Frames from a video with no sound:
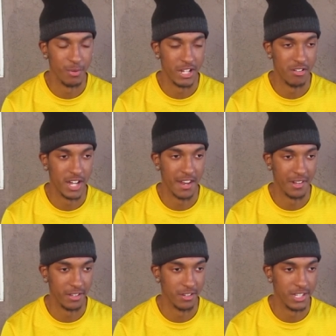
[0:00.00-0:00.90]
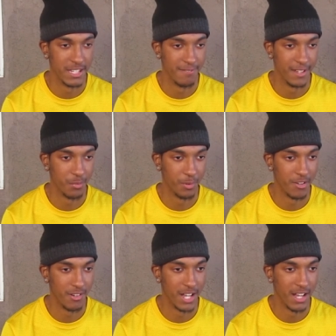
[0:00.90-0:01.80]
We don't got a good defense. We
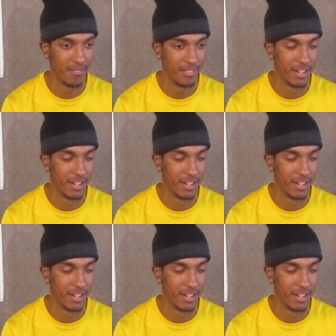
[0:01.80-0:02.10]
don't got